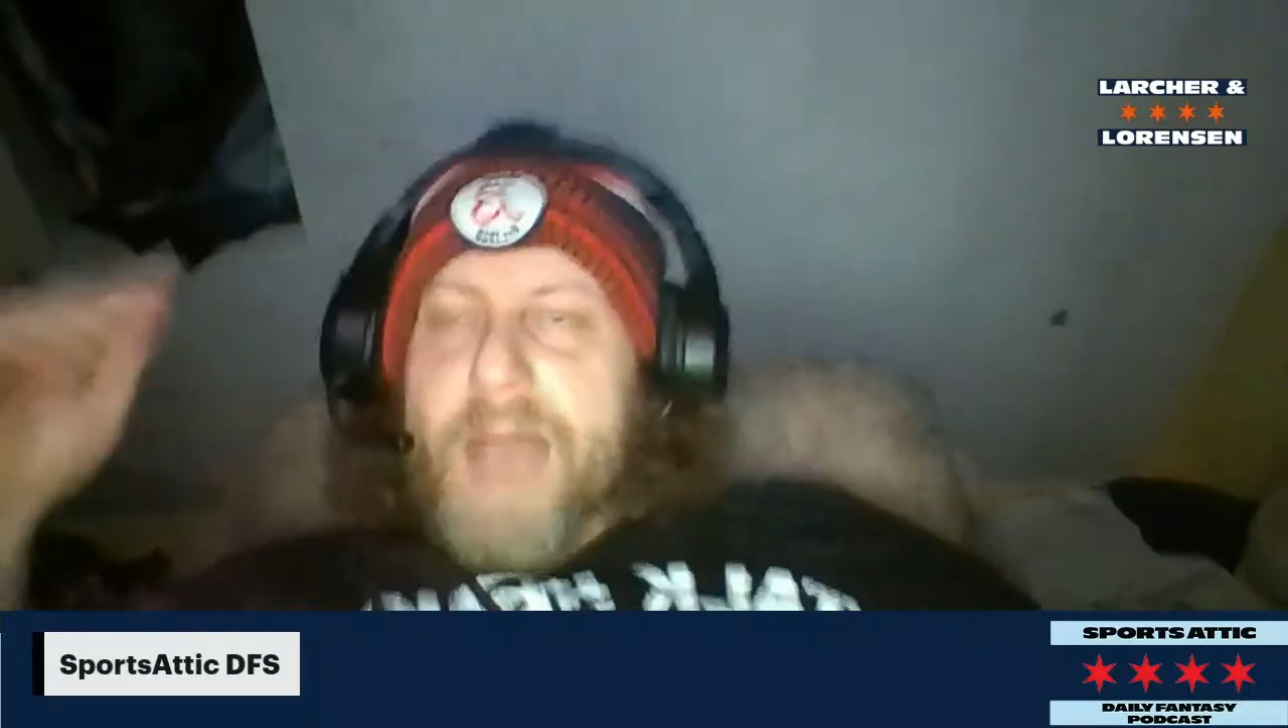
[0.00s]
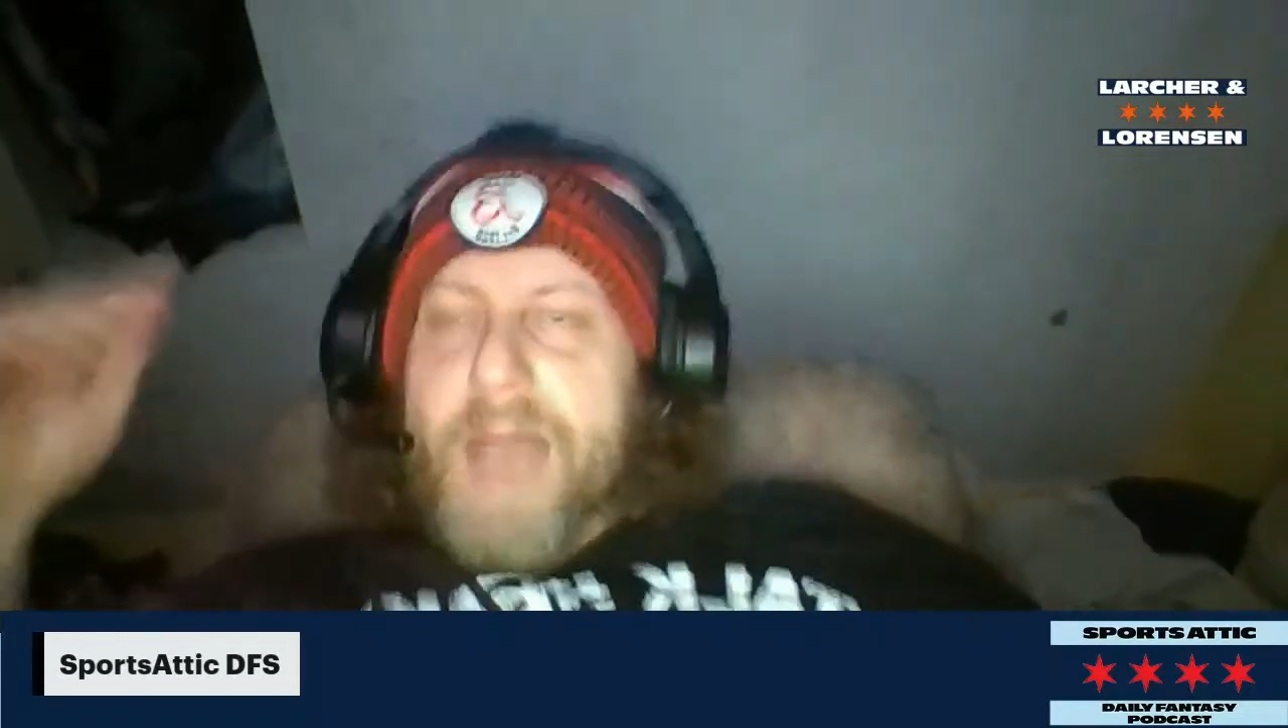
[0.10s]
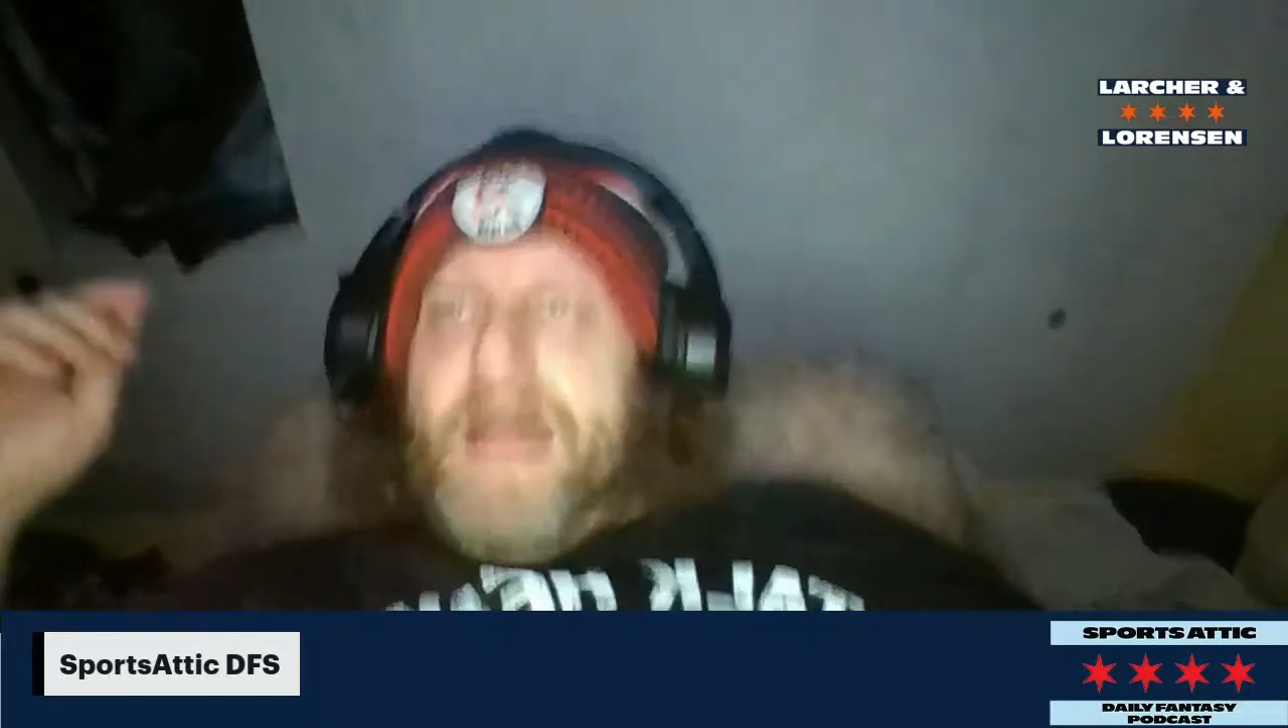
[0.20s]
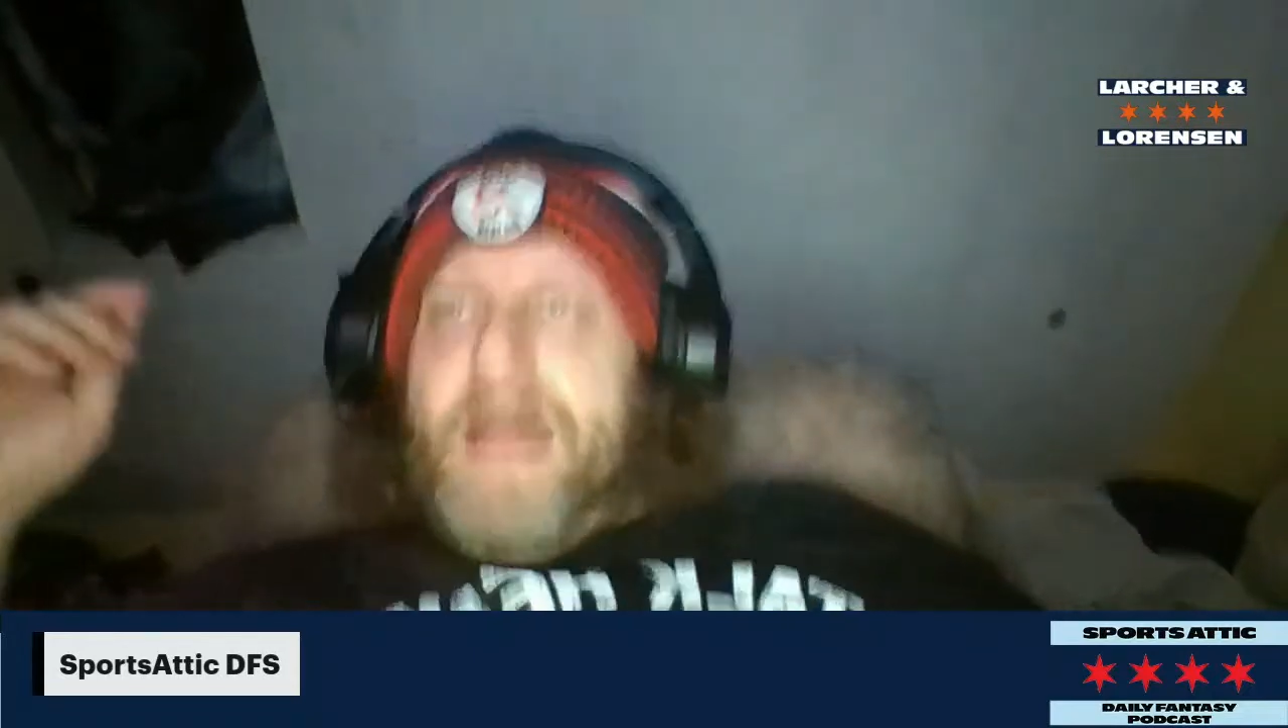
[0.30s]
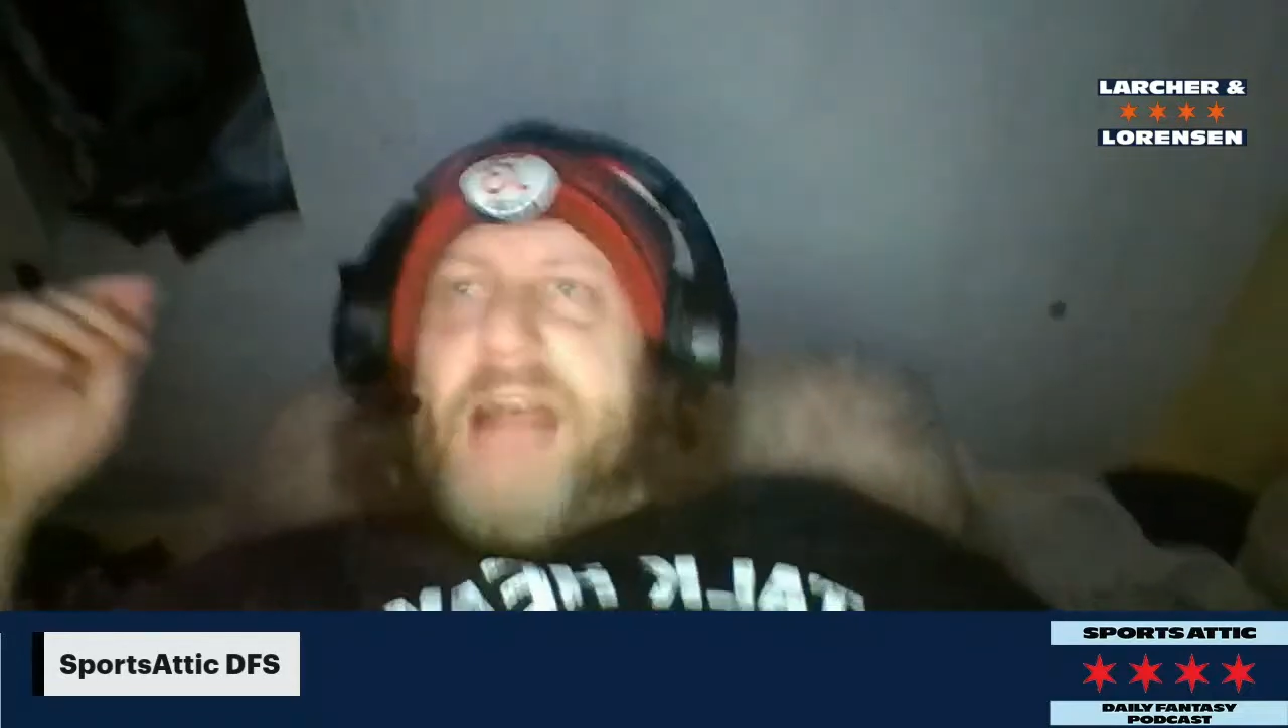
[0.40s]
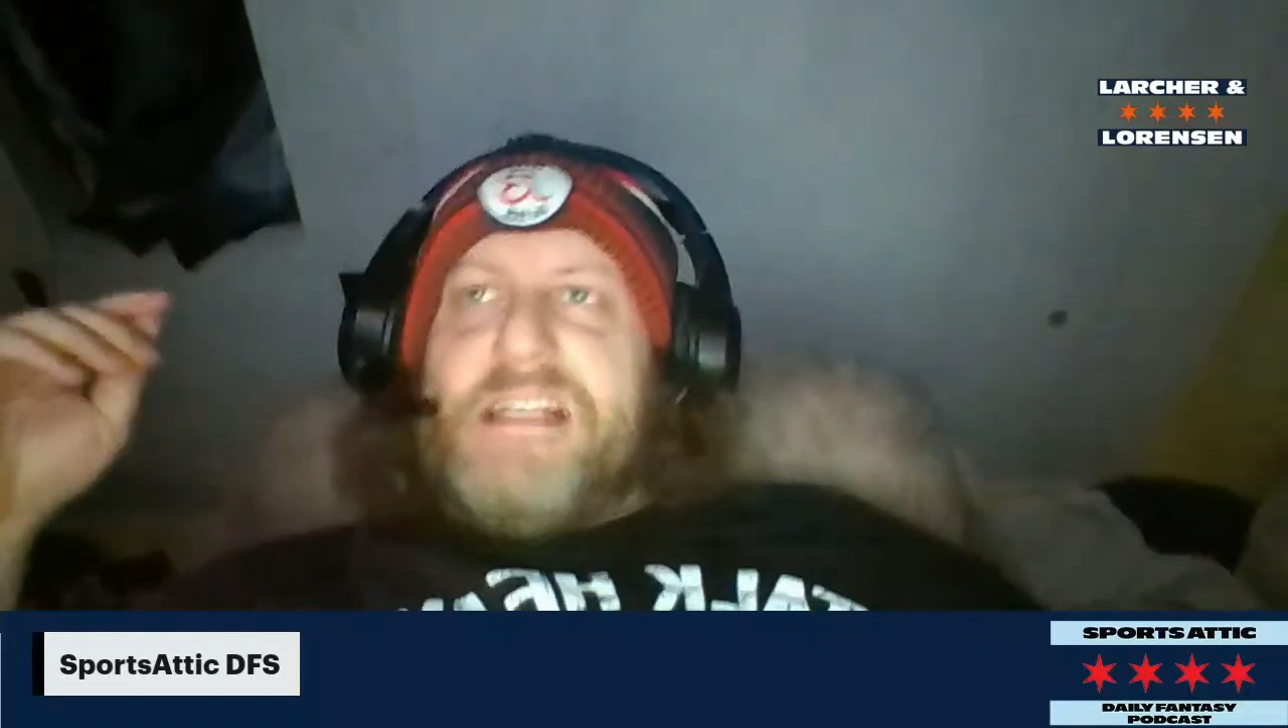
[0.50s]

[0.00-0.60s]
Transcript: I'm not